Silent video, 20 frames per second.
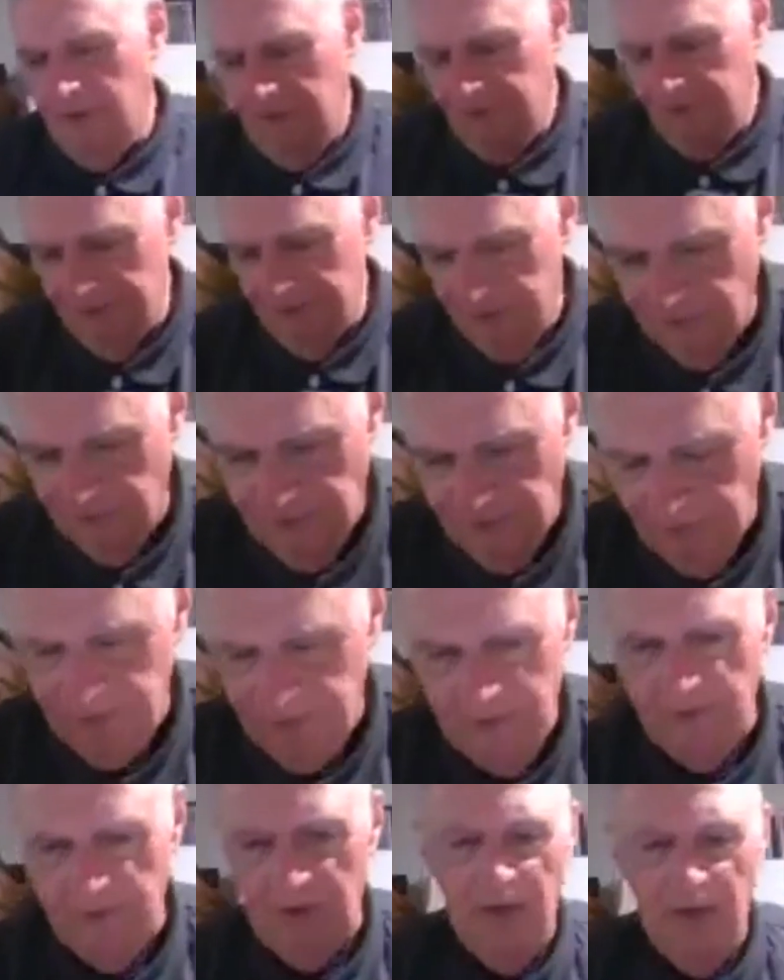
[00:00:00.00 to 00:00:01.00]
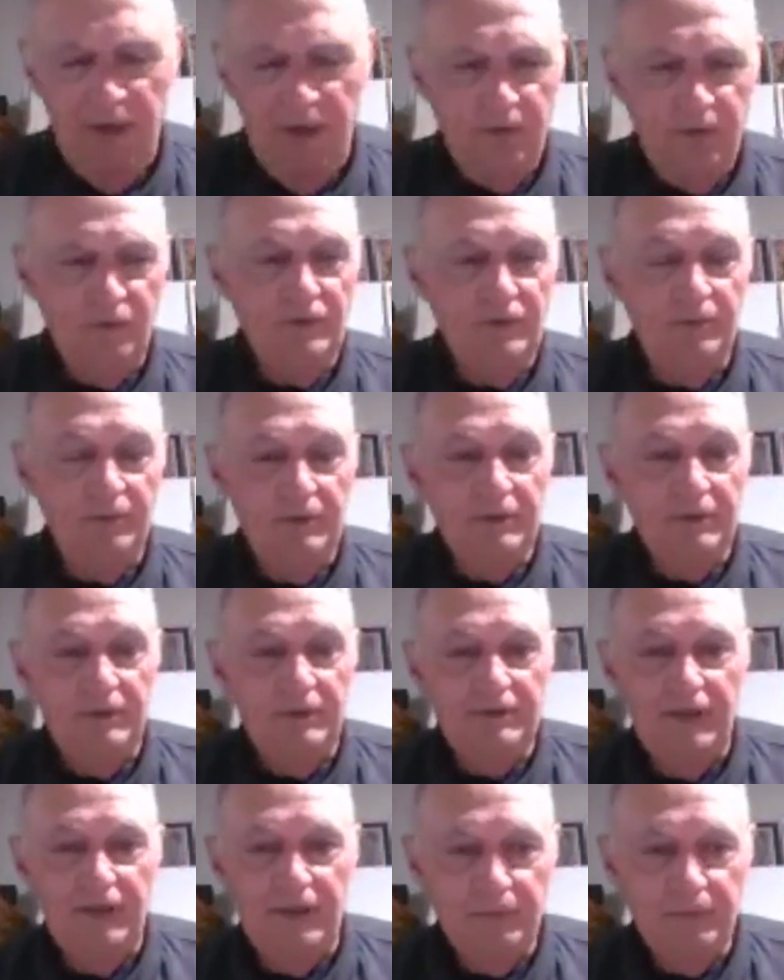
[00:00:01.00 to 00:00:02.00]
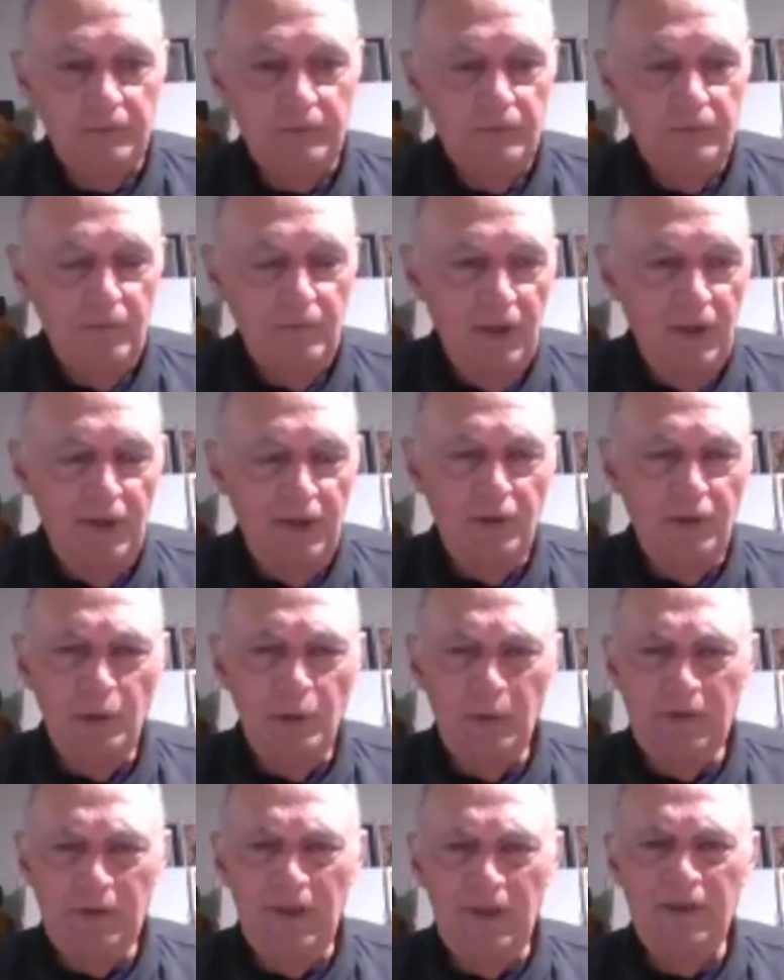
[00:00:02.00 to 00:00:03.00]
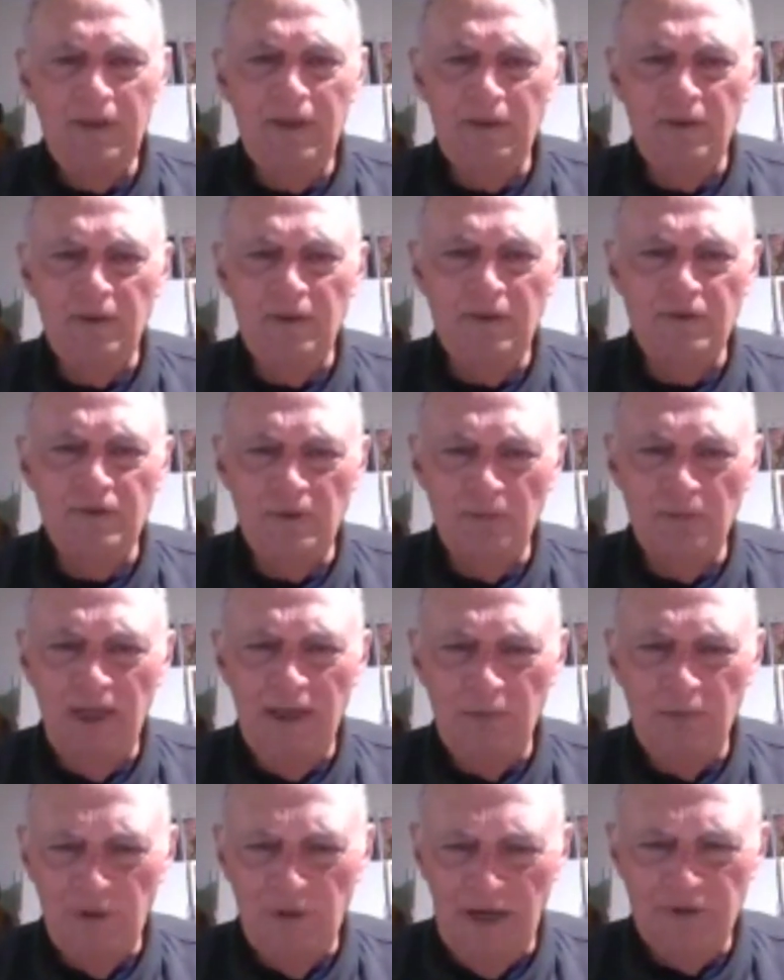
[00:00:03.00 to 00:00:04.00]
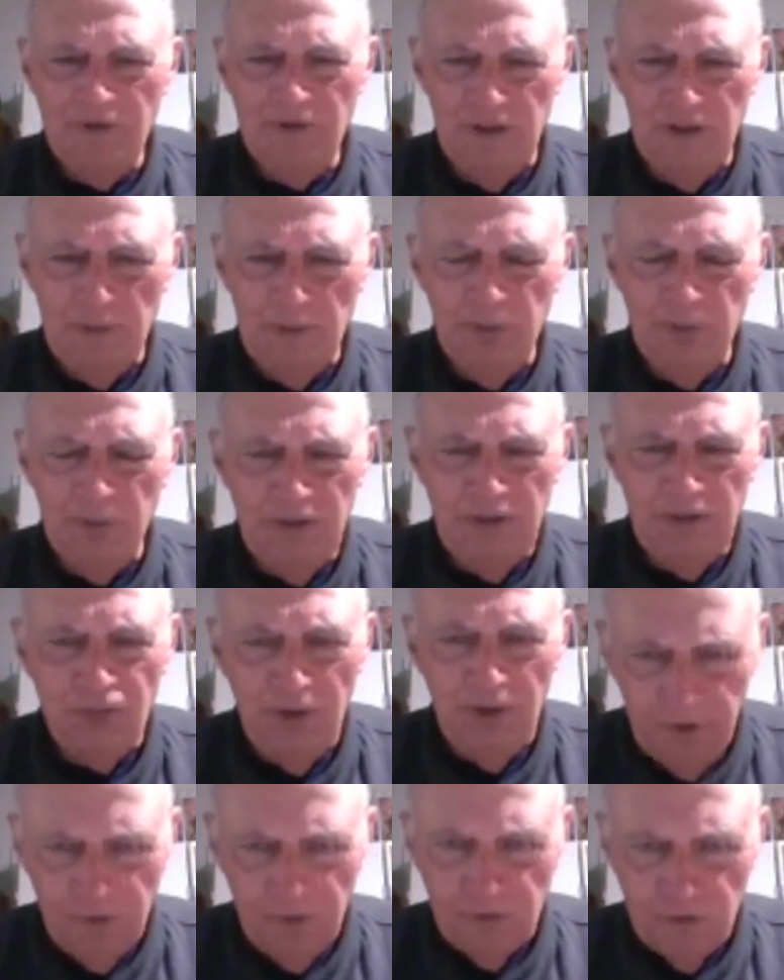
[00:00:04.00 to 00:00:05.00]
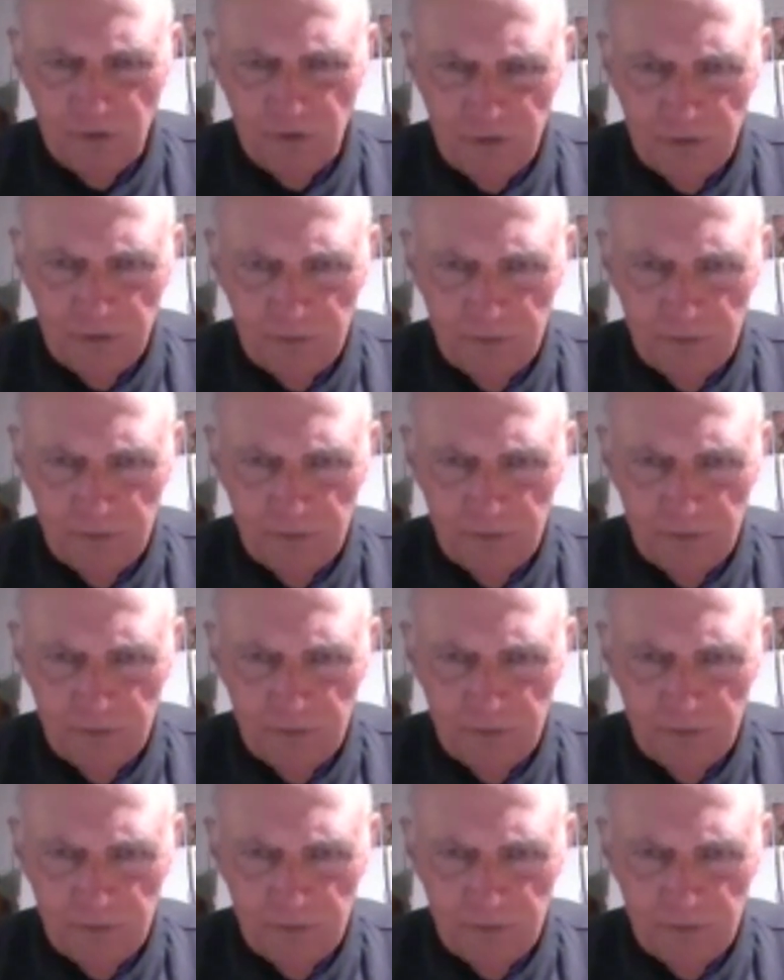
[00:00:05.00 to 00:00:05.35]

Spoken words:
from 7 to 9 or something like that. And and some guy would actually play records.